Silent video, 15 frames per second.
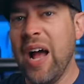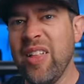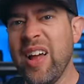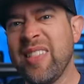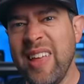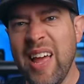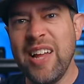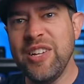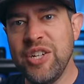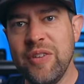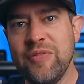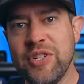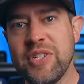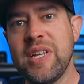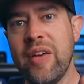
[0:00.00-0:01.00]
I like the idea
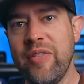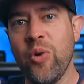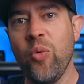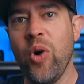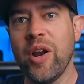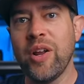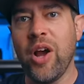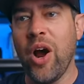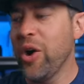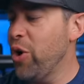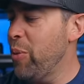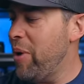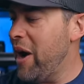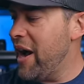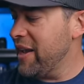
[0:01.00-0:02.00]
of just having one
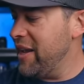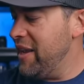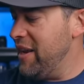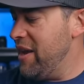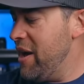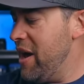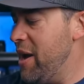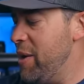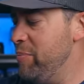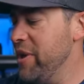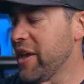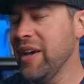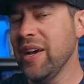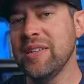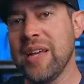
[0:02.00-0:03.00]
cargo pocket
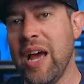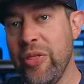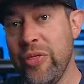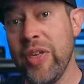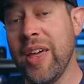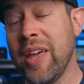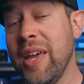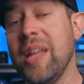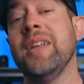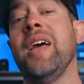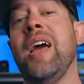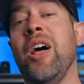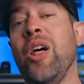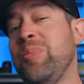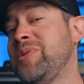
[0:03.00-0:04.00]
because I think it
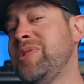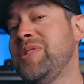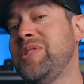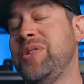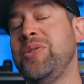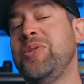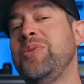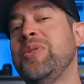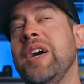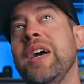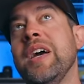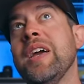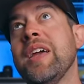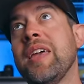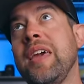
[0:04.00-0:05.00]
helps to
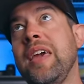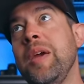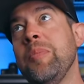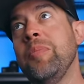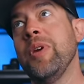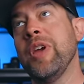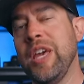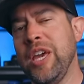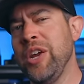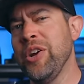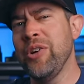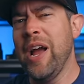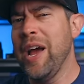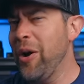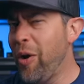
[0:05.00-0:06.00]
keep
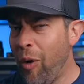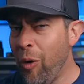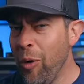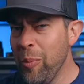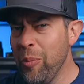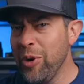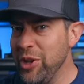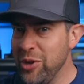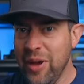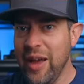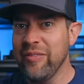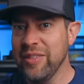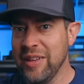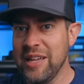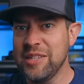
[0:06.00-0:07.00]
gear at home when you
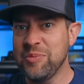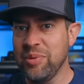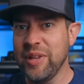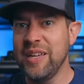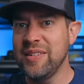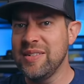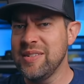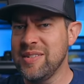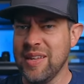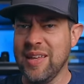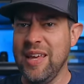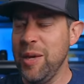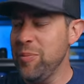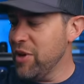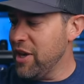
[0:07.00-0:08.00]
have less places to
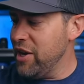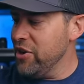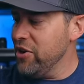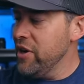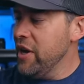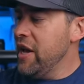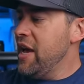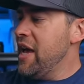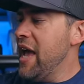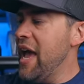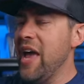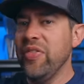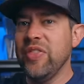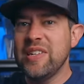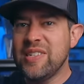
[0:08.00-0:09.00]
keep gear.
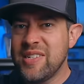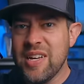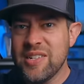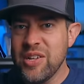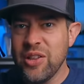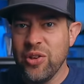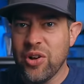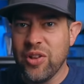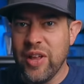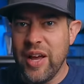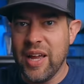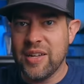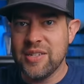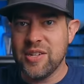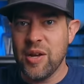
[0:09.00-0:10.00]
And this doesn't look
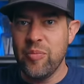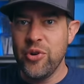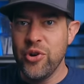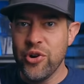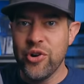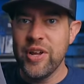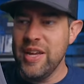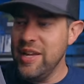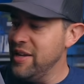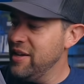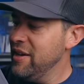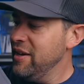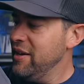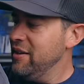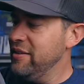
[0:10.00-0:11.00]
like some nerdy
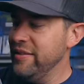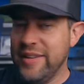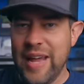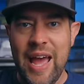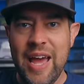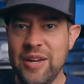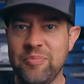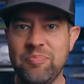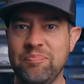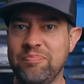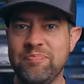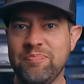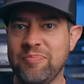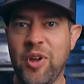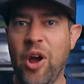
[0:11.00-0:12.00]
dad
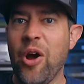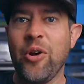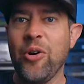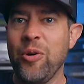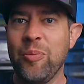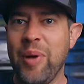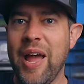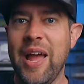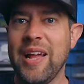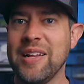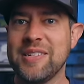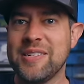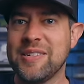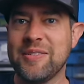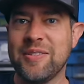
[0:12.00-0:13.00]
cargo
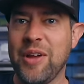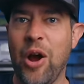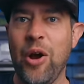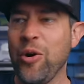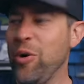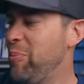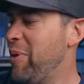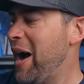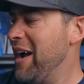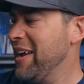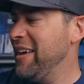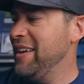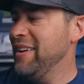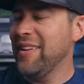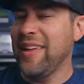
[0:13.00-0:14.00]
pants, cargo
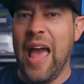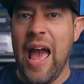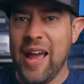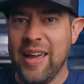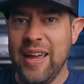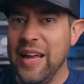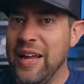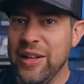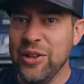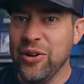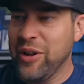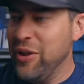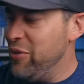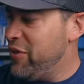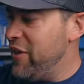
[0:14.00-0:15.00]
pocket, khaki
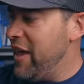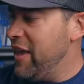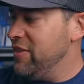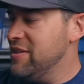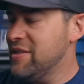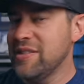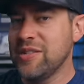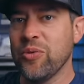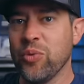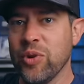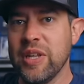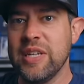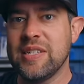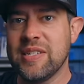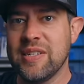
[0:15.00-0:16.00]
looking thing. This is a
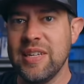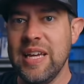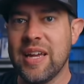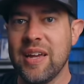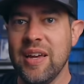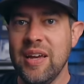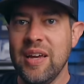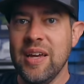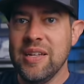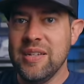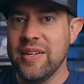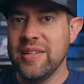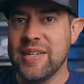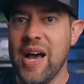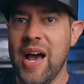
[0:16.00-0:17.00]
really sleek
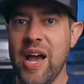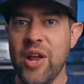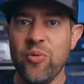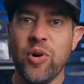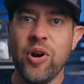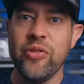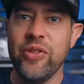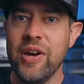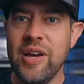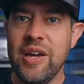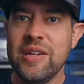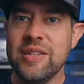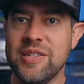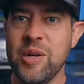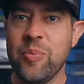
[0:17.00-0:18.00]
design where the
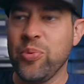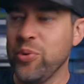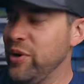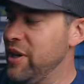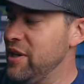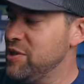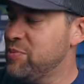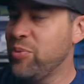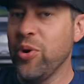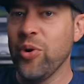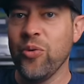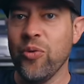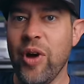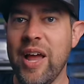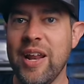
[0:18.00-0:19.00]
zipper is put
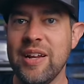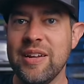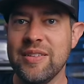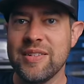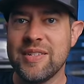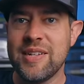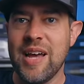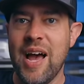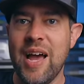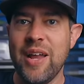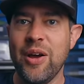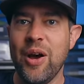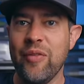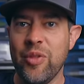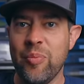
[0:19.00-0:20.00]
right into the
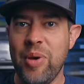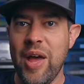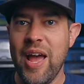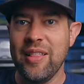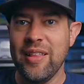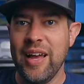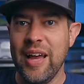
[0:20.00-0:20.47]
side of the pant